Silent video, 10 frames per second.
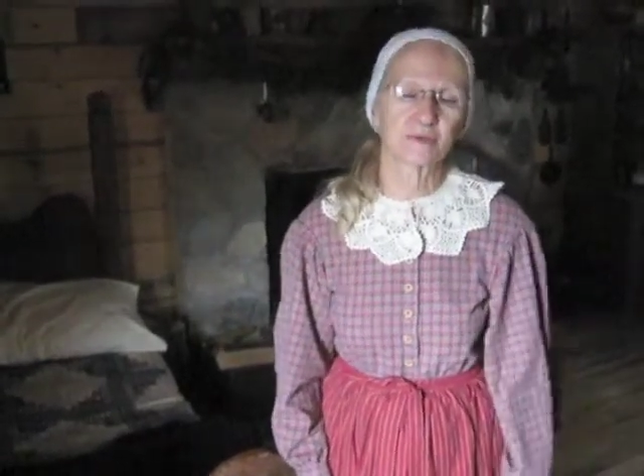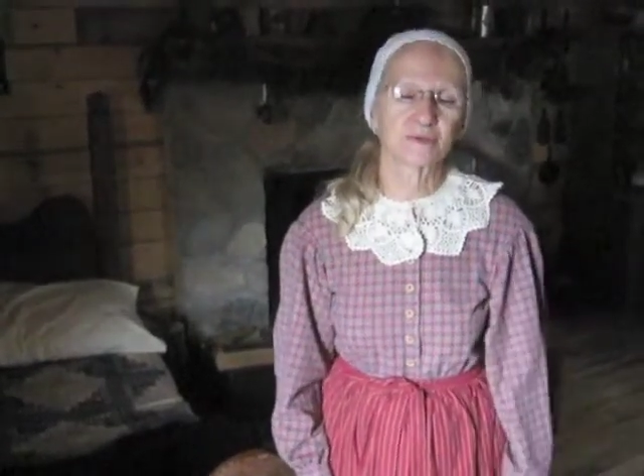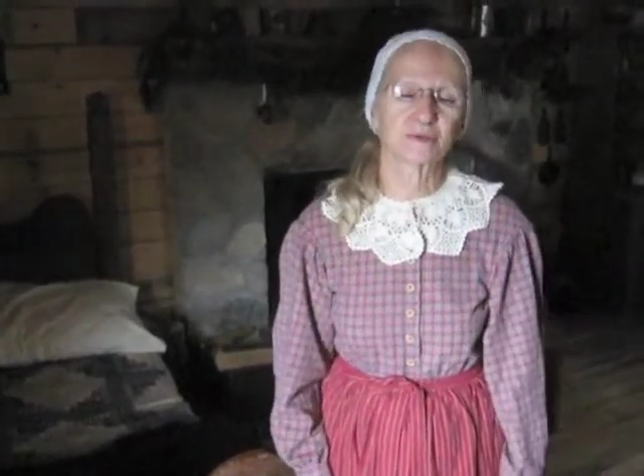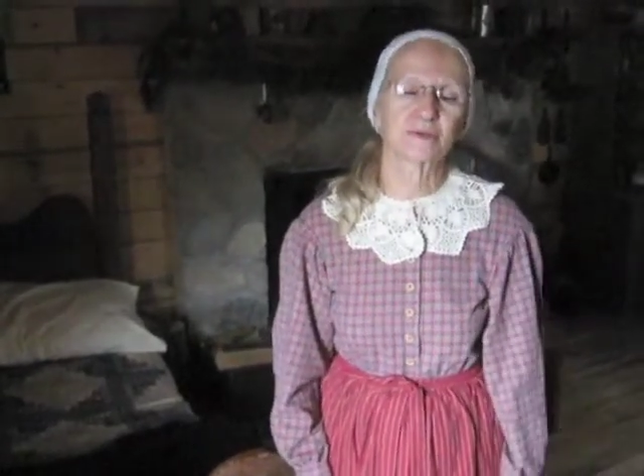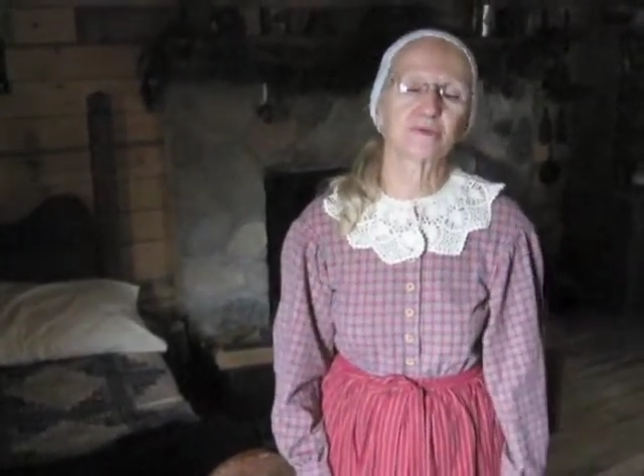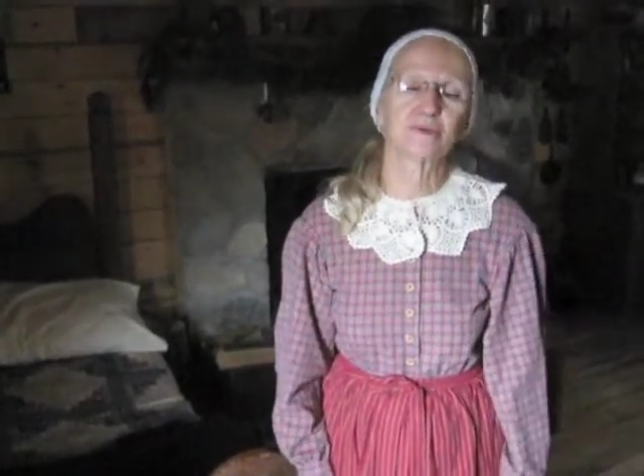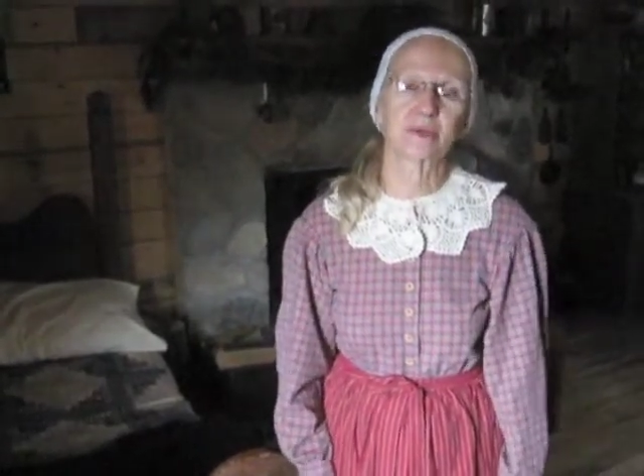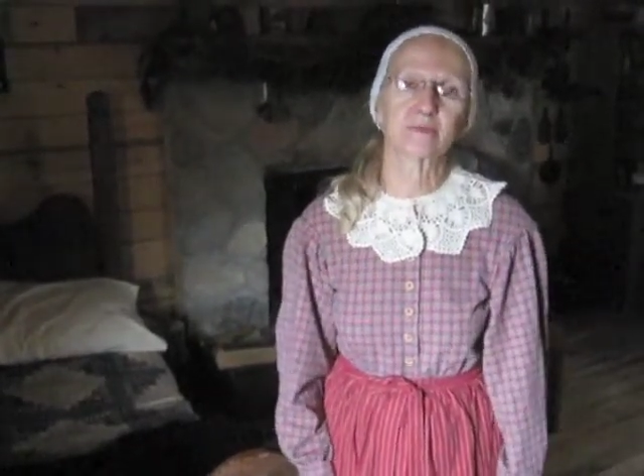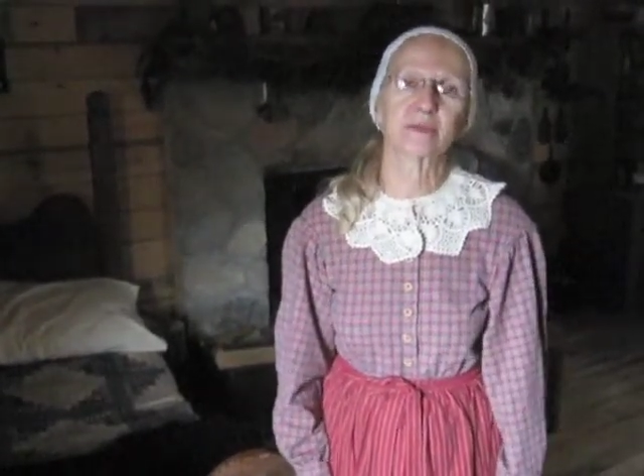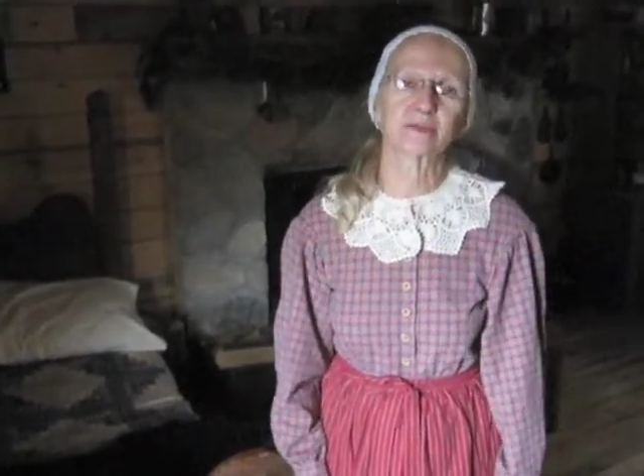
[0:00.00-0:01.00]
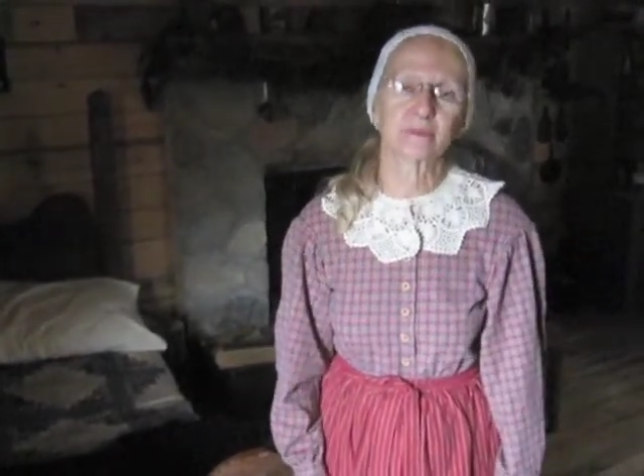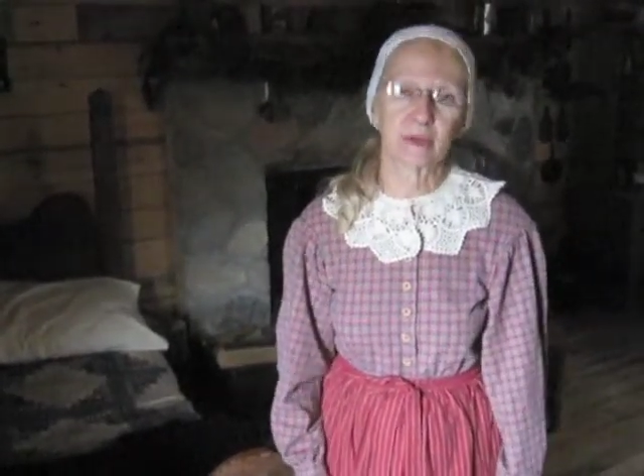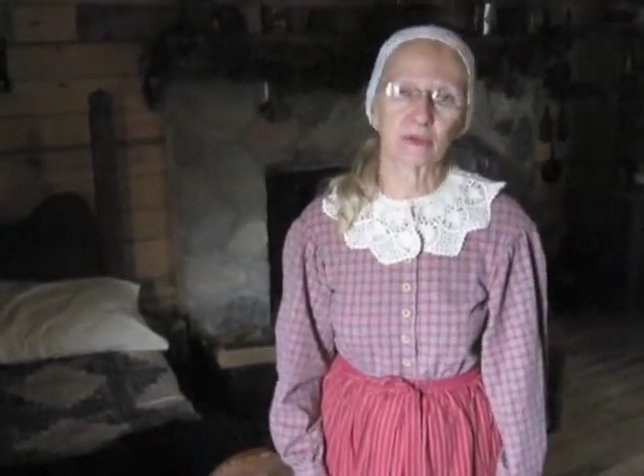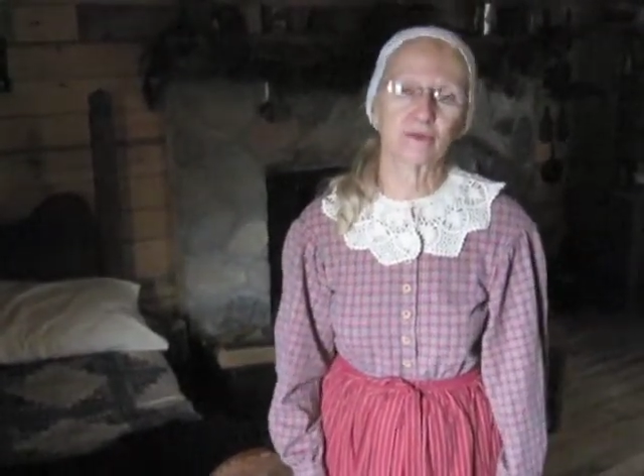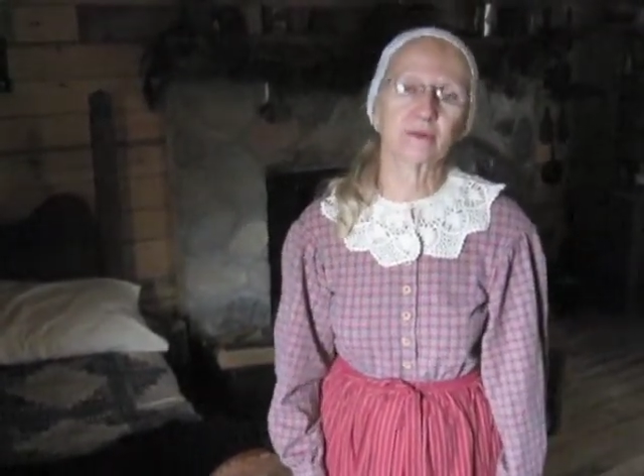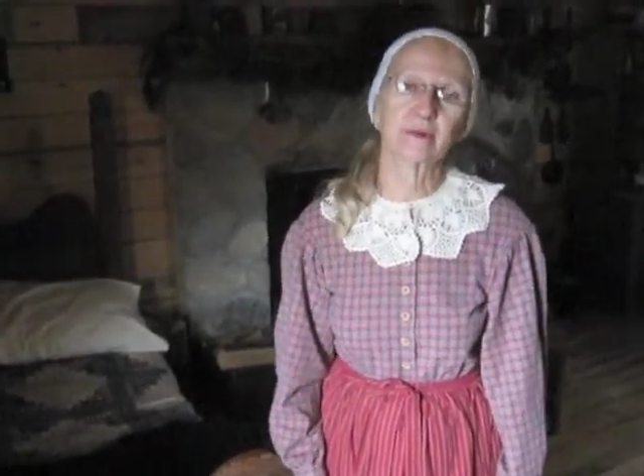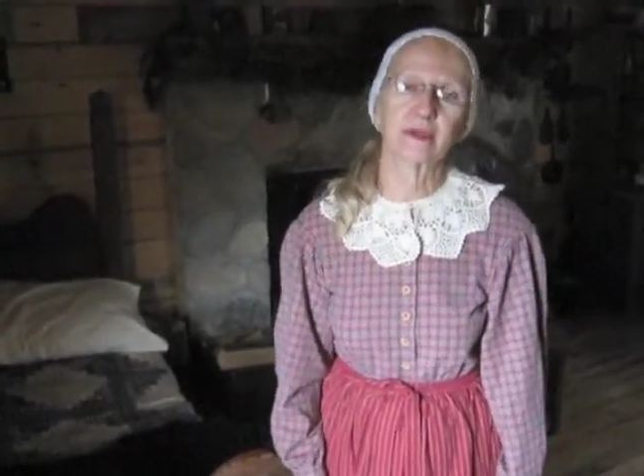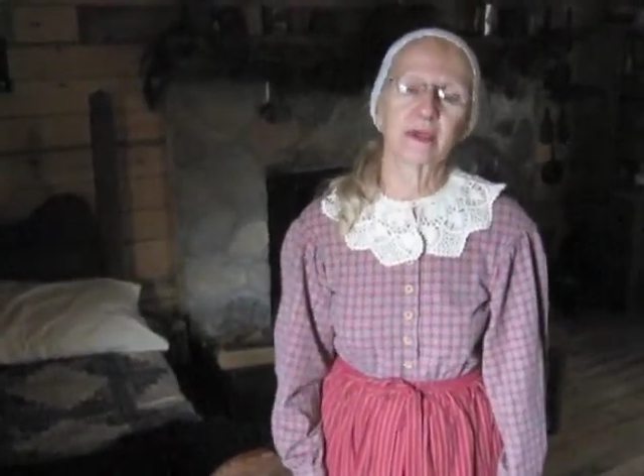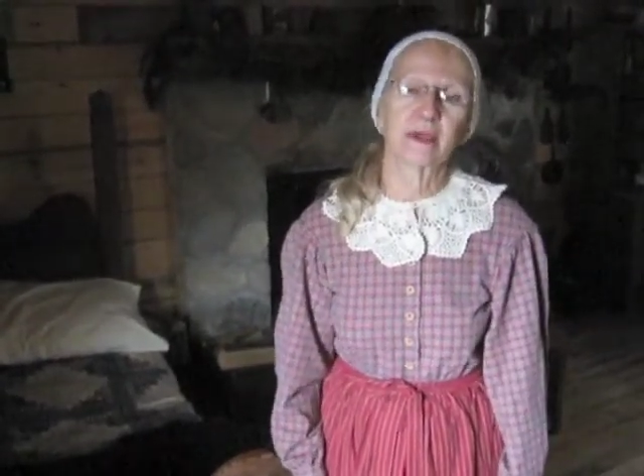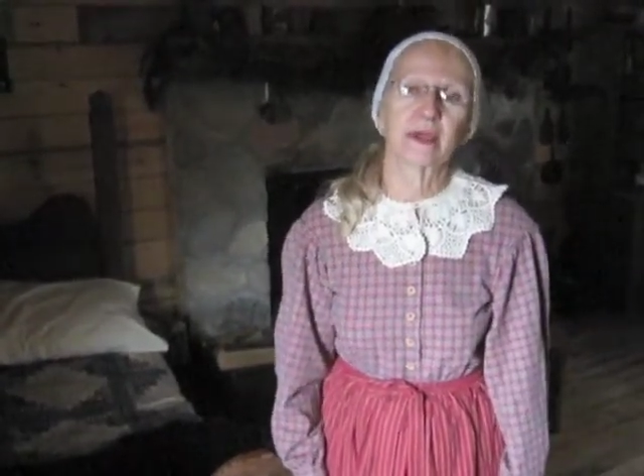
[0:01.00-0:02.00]
to do something special,
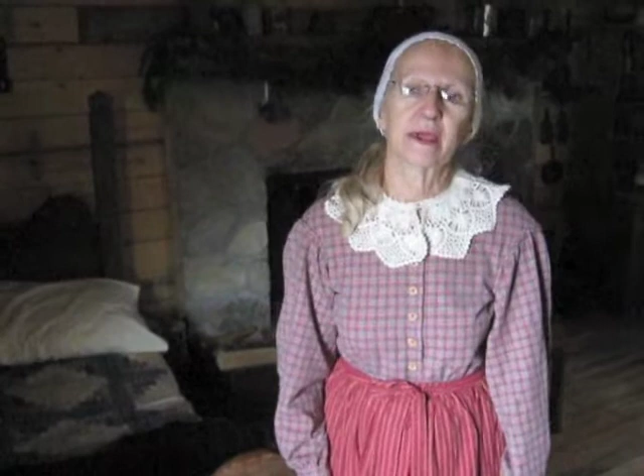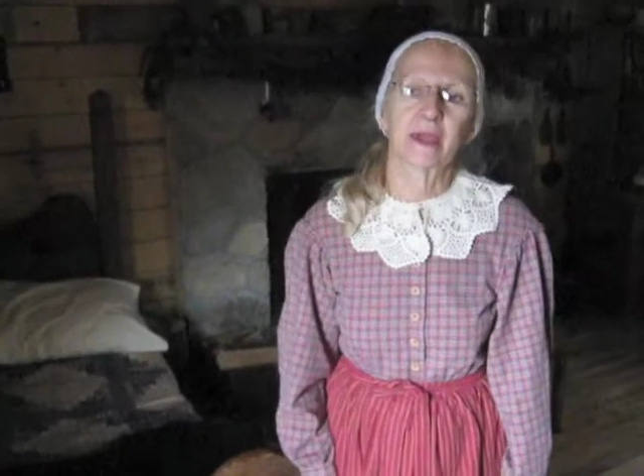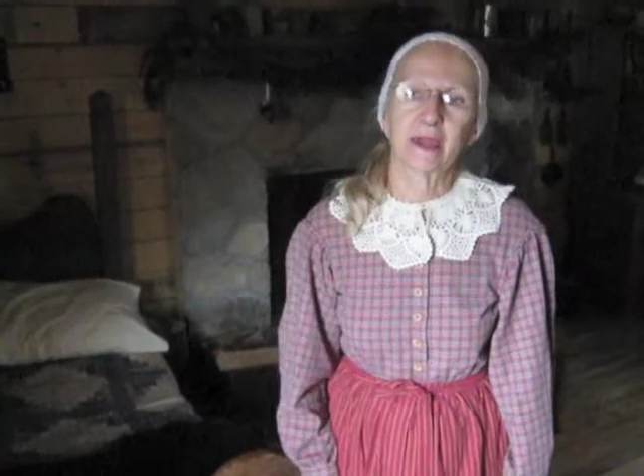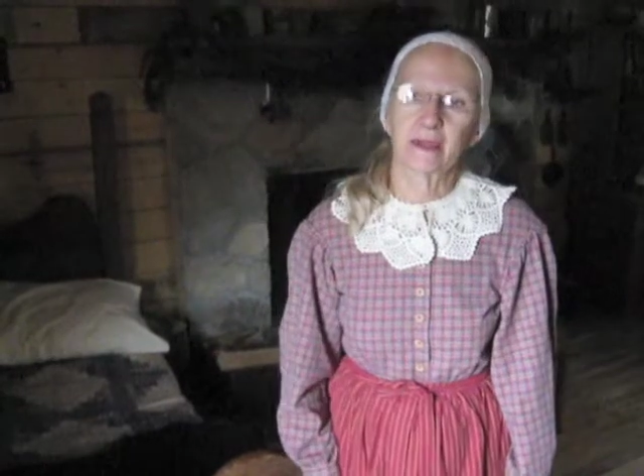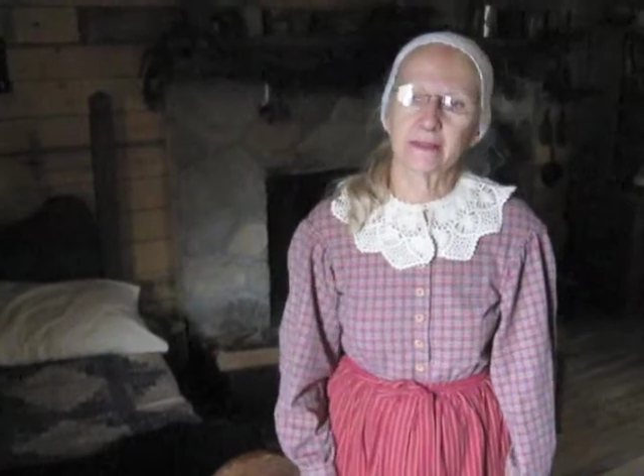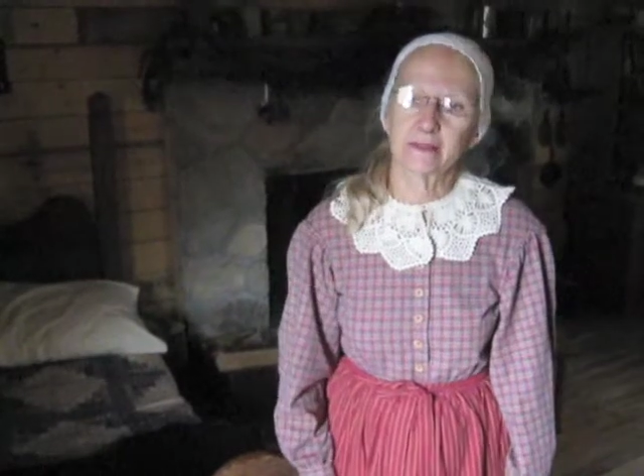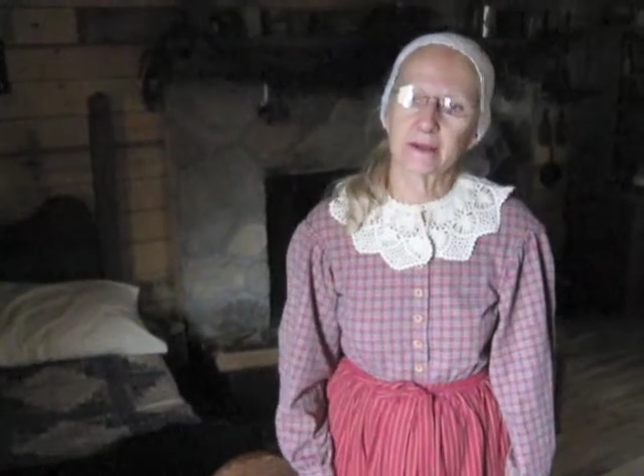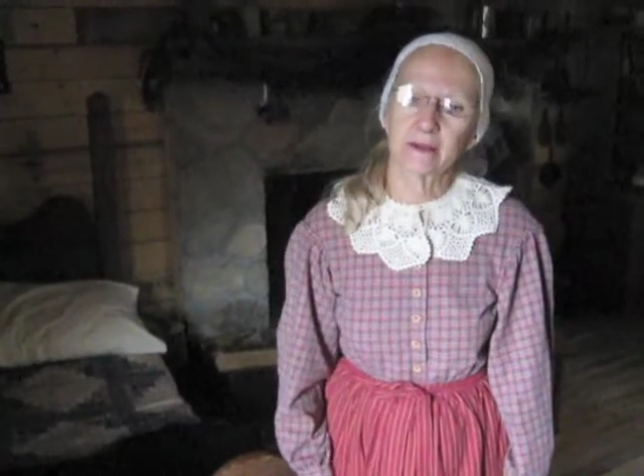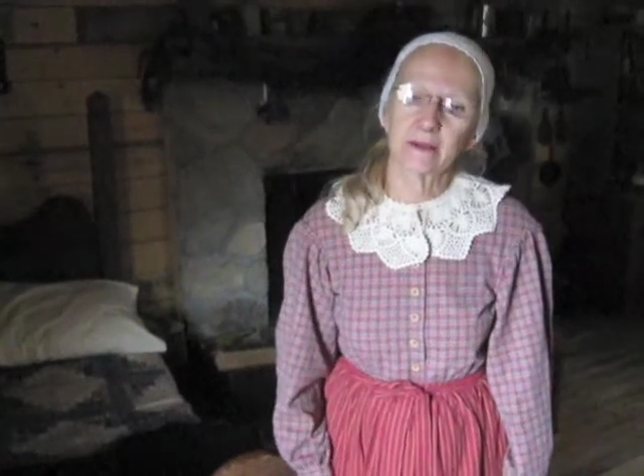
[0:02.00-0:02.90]
and